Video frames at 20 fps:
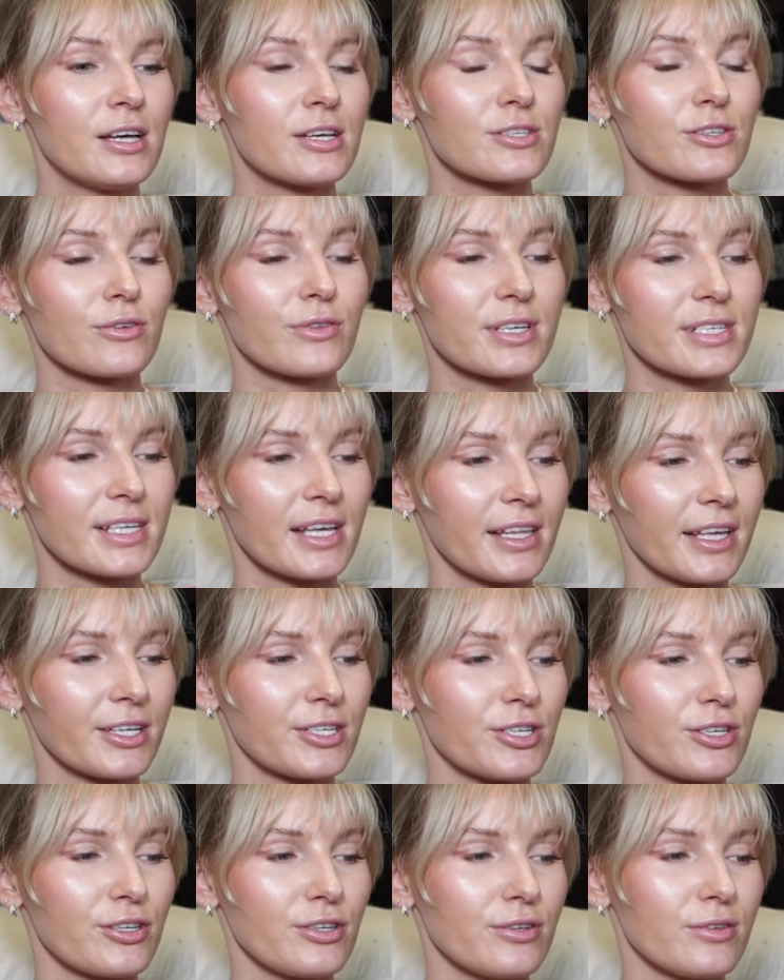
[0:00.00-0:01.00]
So this I
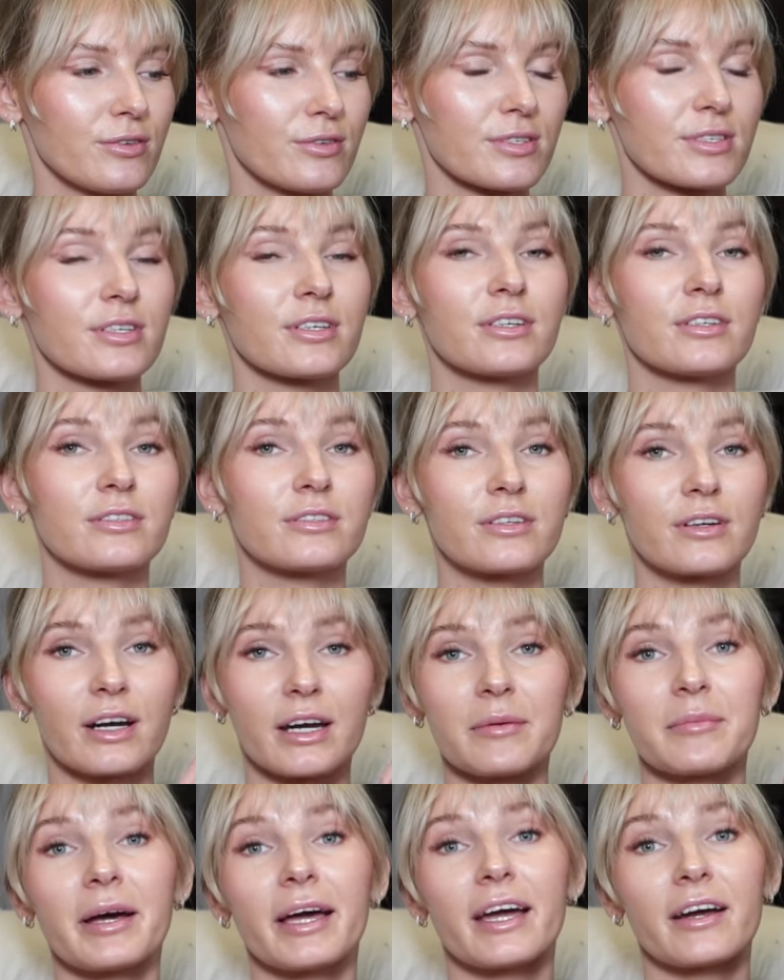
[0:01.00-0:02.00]
like to use
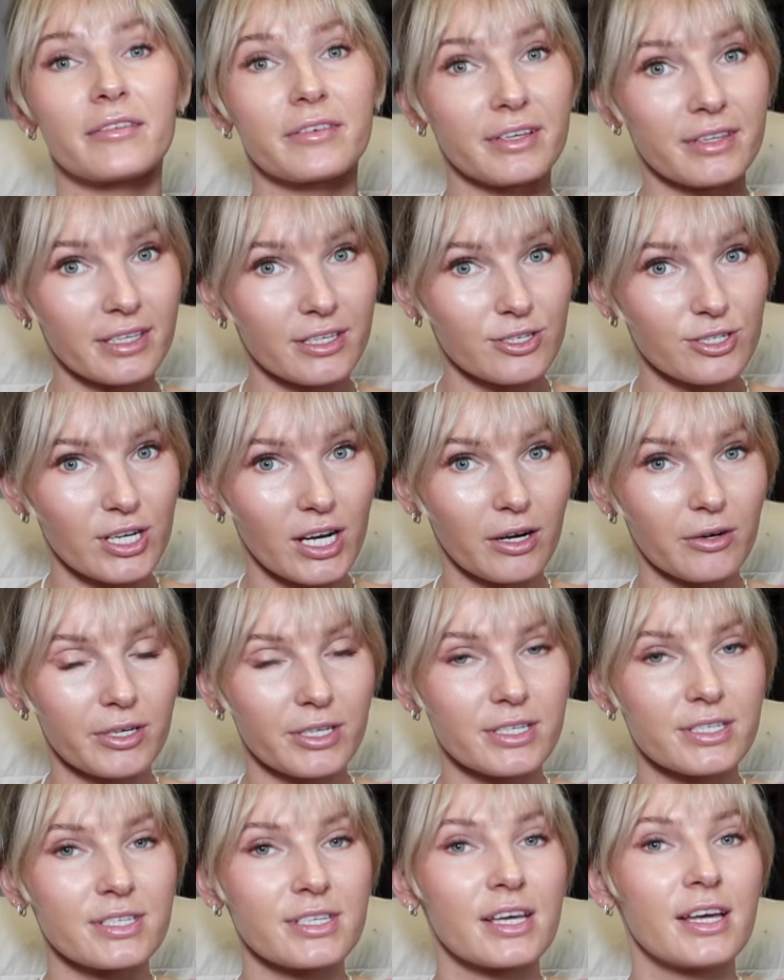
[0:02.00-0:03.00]
during my everything
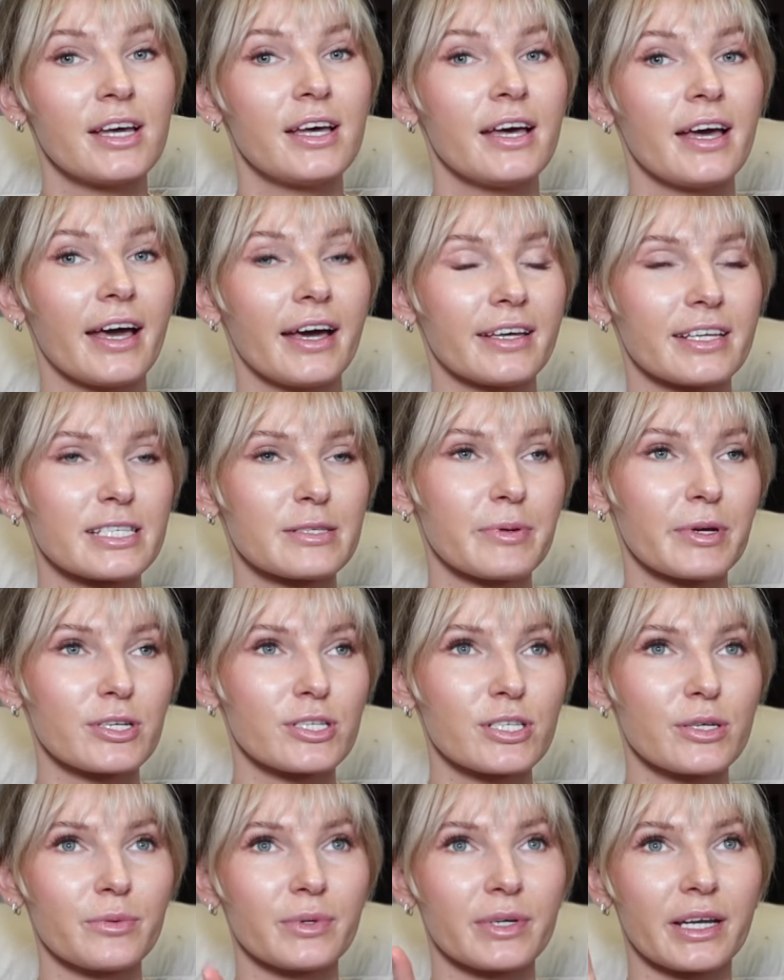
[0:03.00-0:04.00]
showers, and
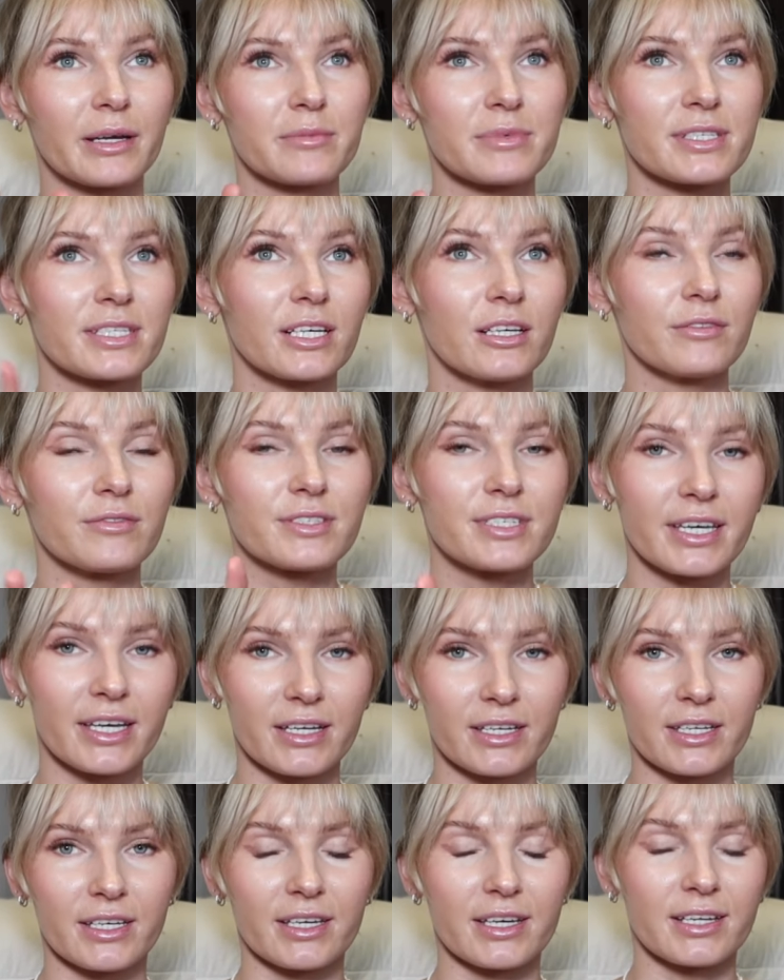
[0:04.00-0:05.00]
especially when I'm
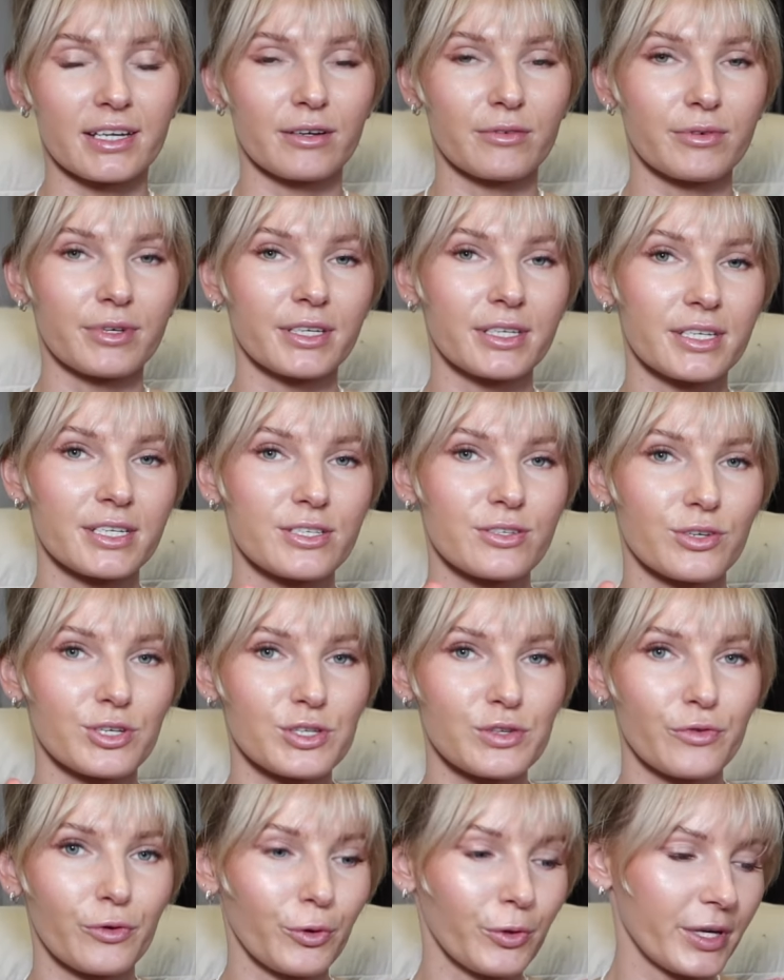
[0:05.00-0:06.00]
self-tanning and I really need to
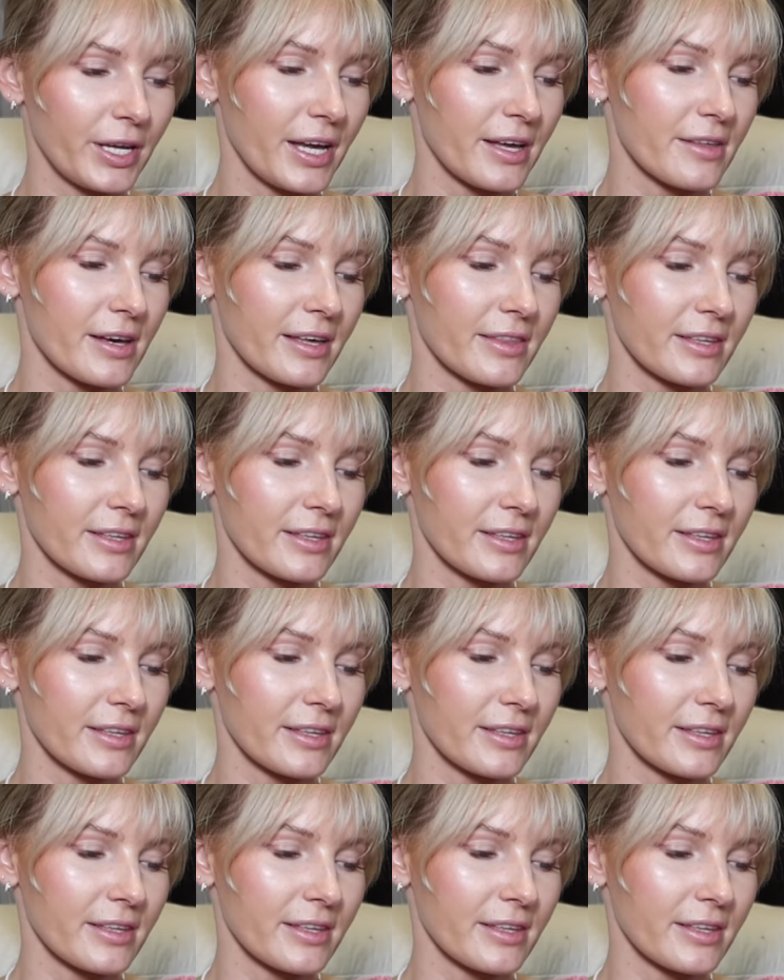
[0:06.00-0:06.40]
exfoliate.